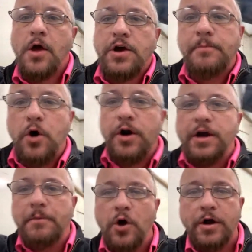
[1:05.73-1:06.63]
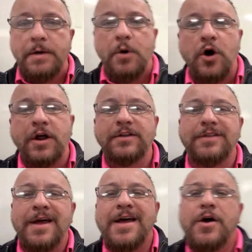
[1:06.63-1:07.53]
Good morning, good morning, good morning.
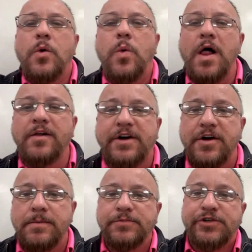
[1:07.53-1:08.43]
Welcome